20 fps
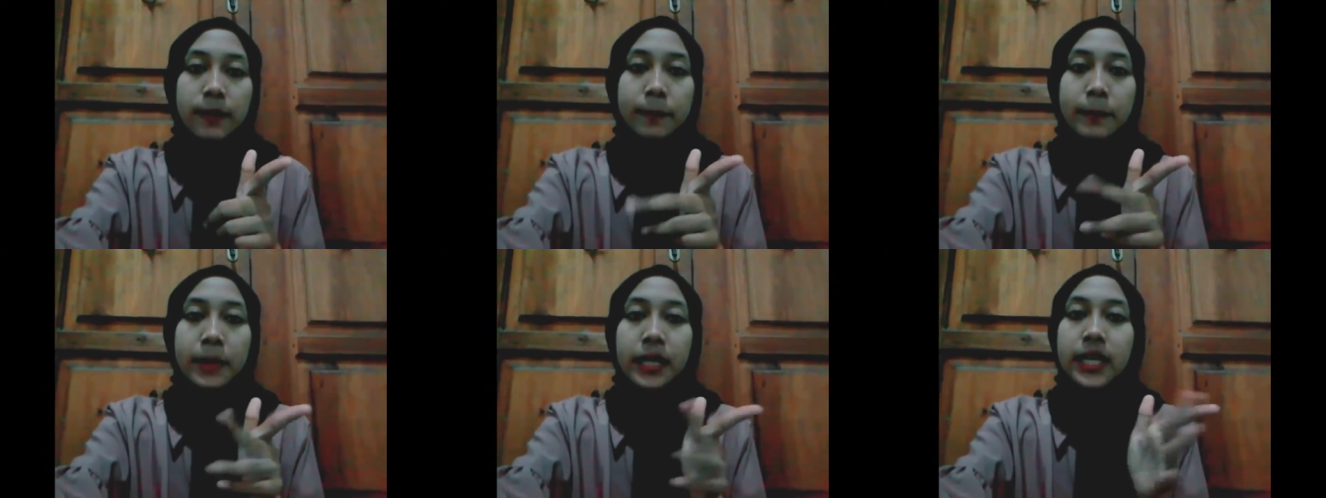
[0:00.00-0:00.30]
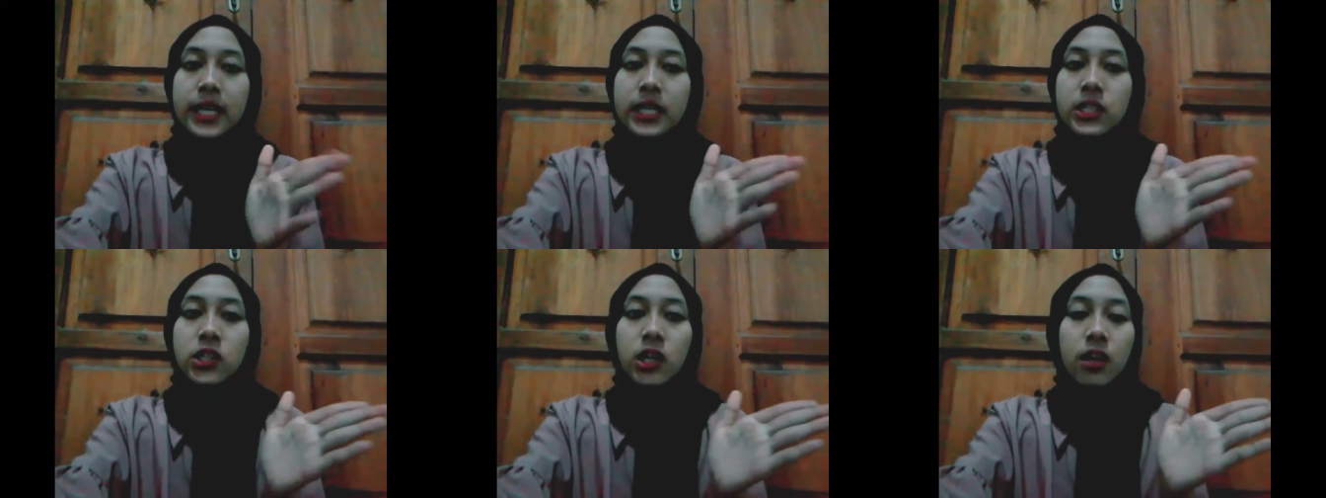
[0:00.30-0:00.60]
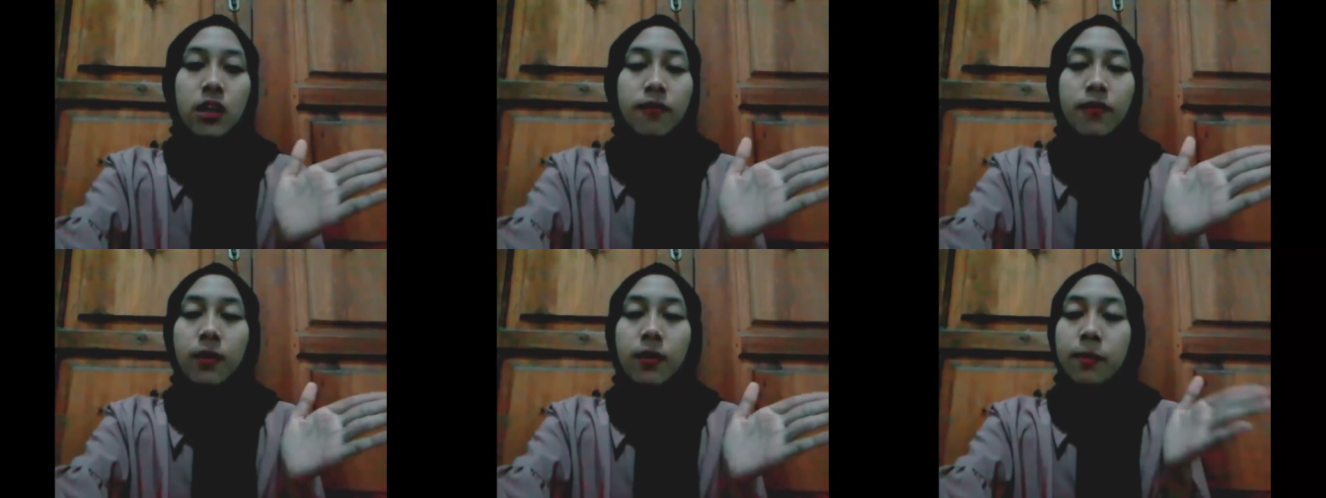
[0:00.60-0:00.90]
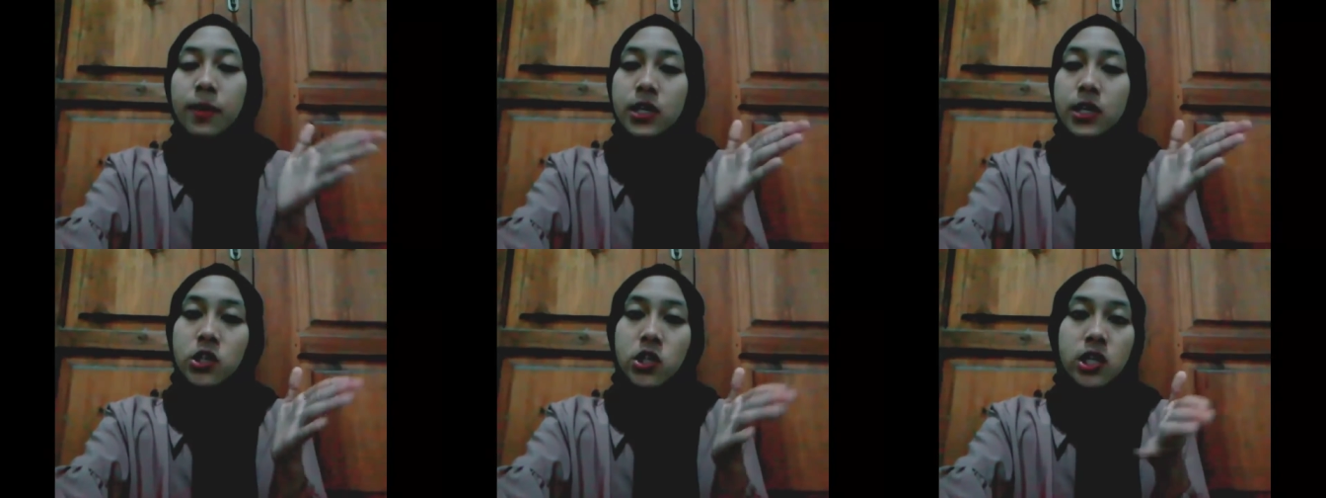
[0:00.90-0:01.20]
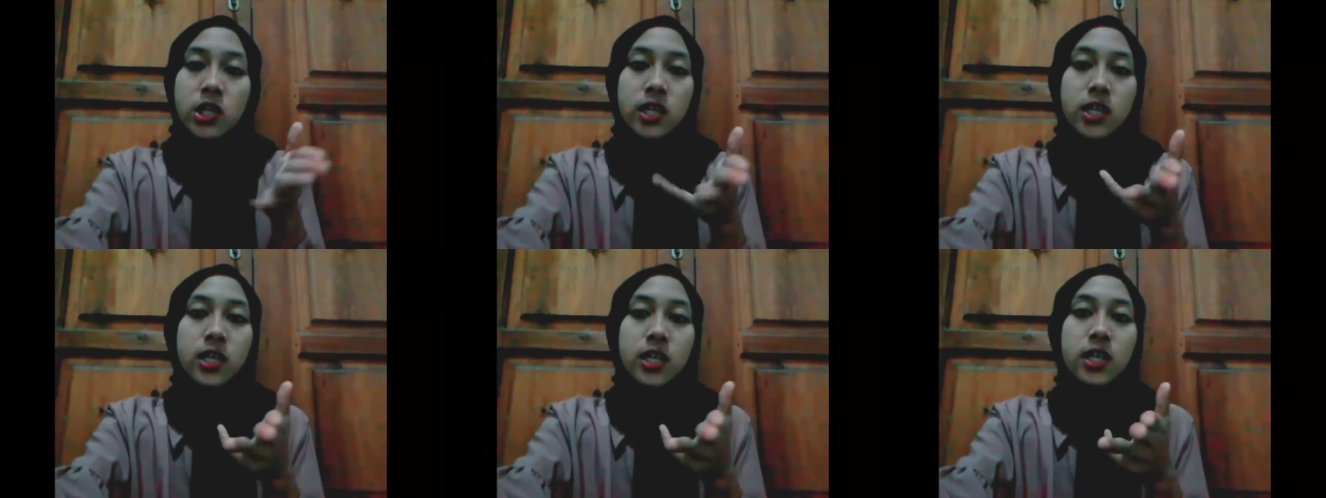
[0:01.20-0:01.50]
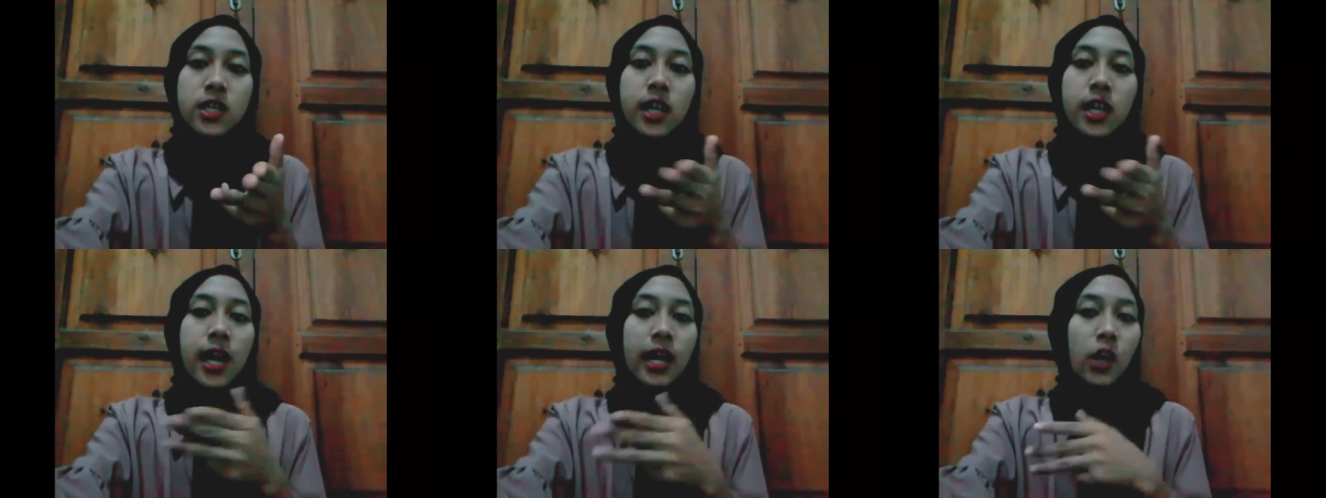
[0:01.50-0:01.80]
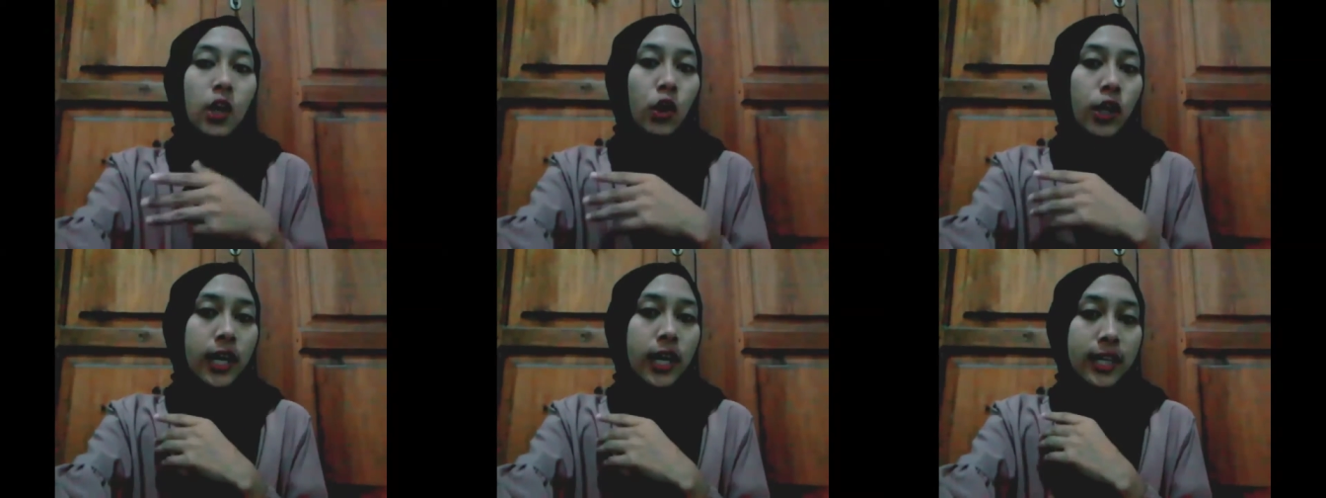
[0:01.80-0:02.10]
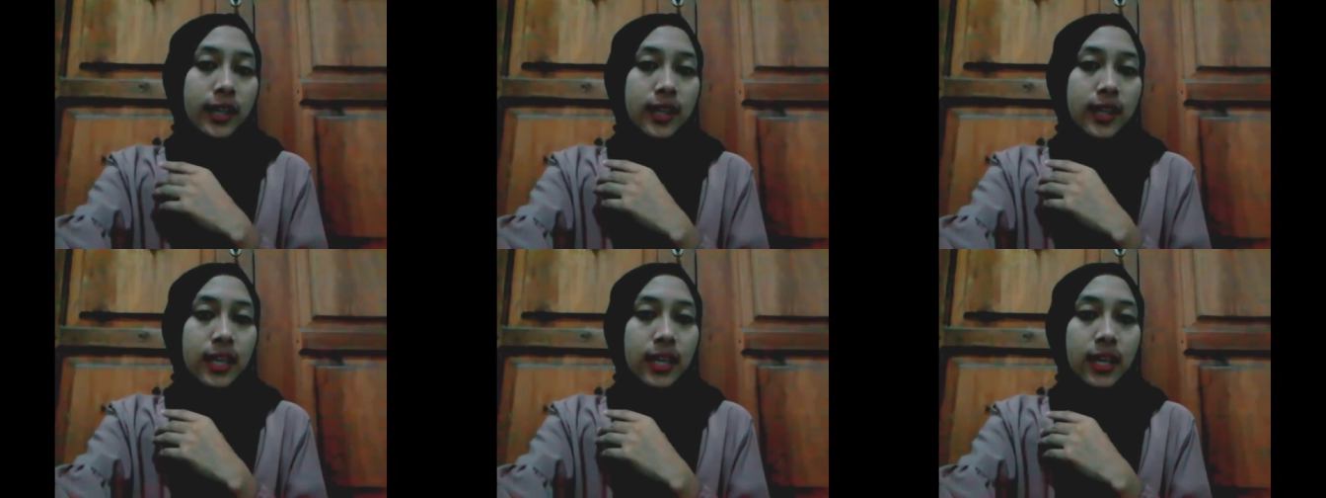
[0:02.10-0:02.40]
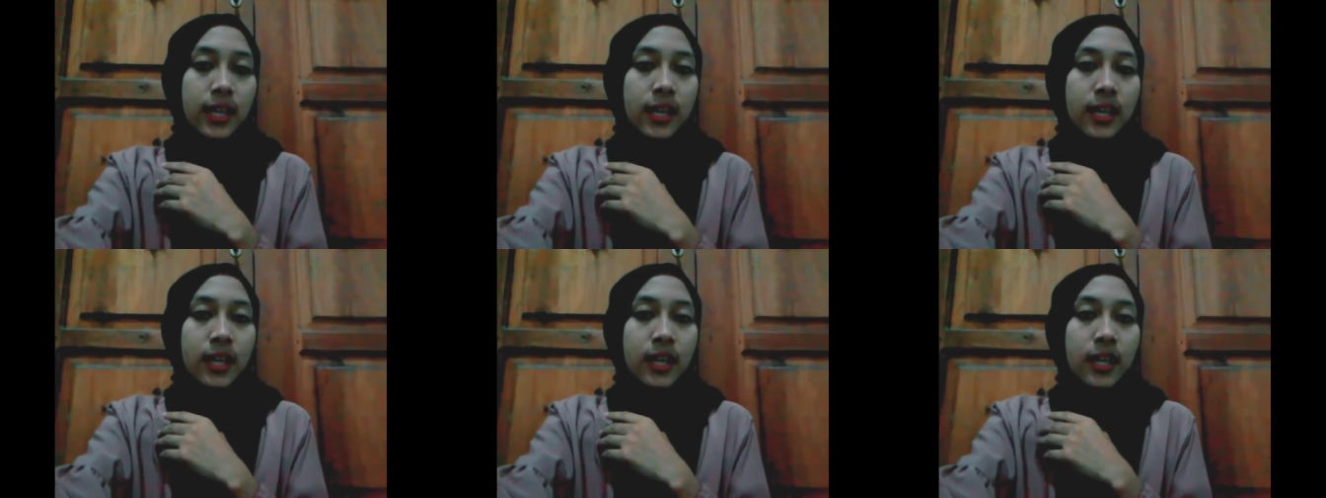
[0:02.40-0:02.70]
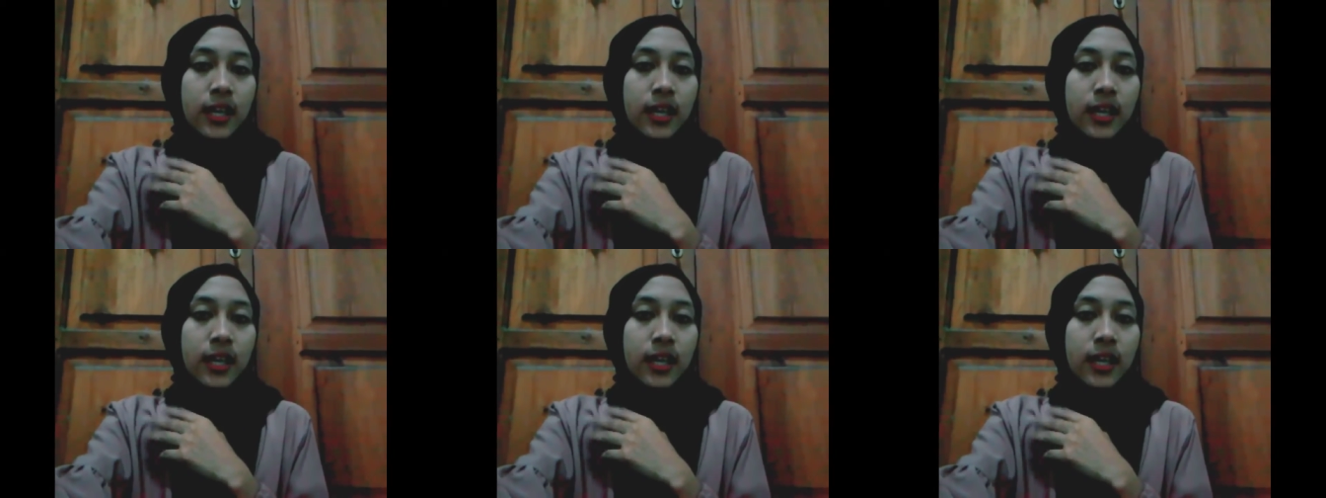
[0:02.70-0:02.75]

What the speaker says: managing information, allocating